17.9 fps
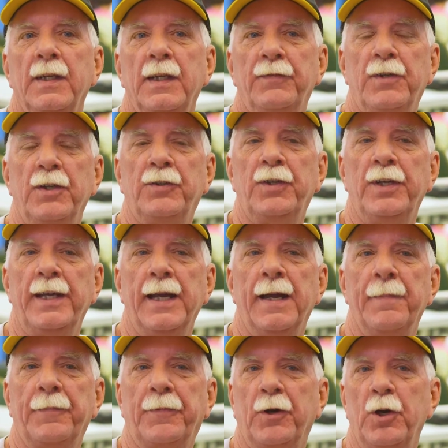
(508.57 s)
If the
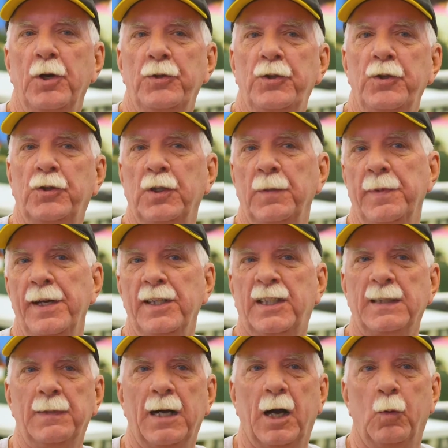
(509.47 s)
DM throws you some
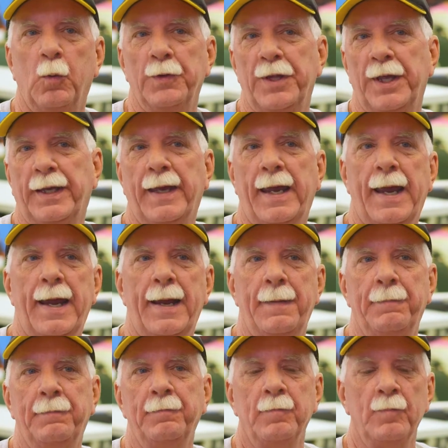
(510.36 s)
hints about what the
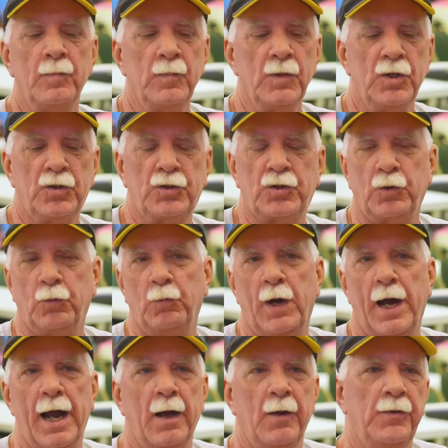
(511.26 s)
game
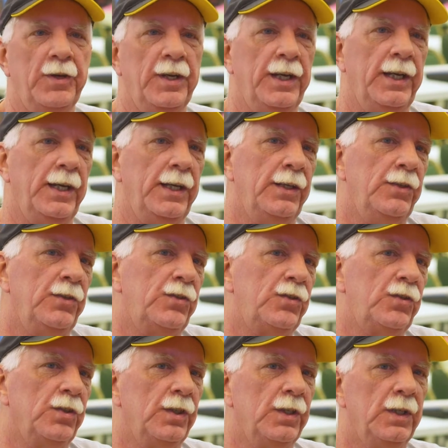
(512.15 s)

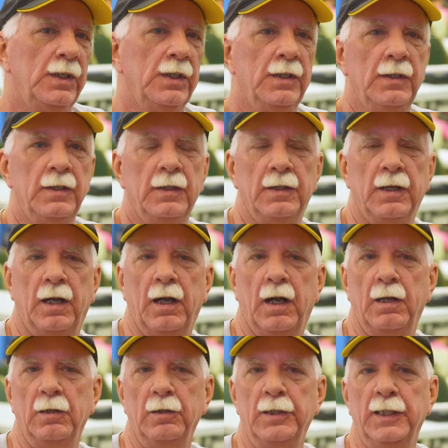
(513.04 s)
surroundings,
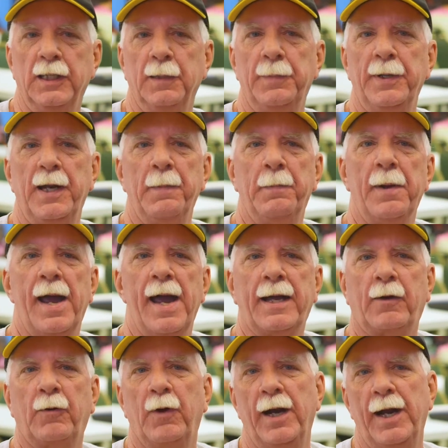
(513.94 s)
a little bit of
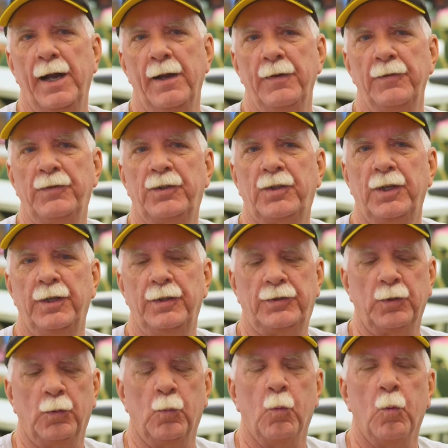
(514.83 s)
background
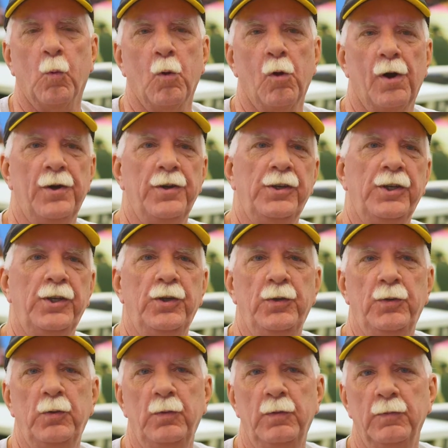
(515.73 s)
to warn
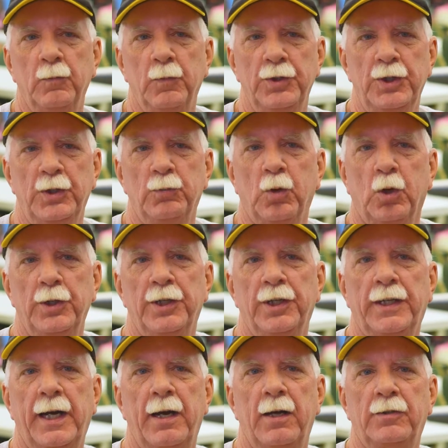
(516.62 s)
you when you roll
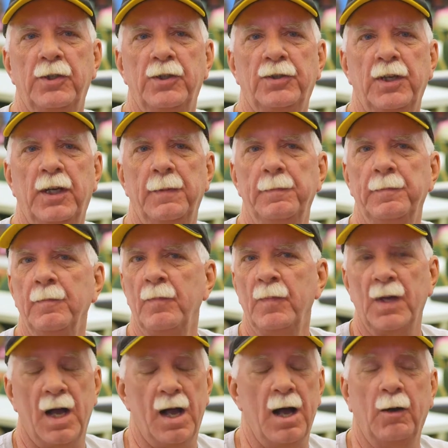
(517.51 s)
your characters up,
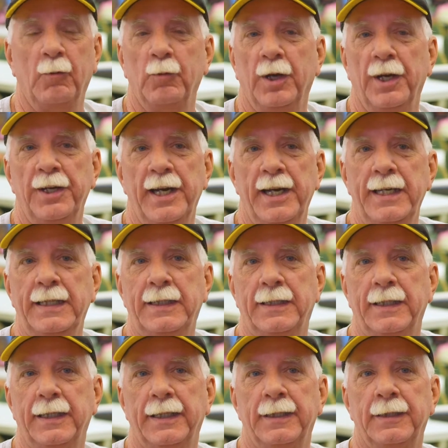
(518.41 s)
I'll run
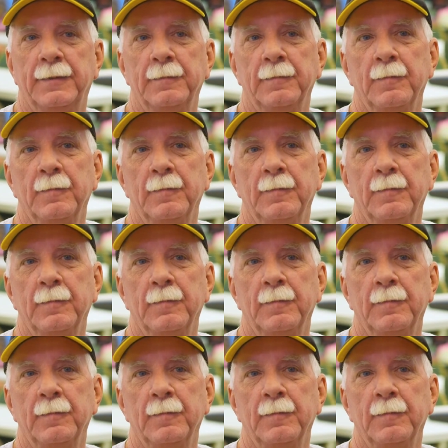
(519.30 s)
anything.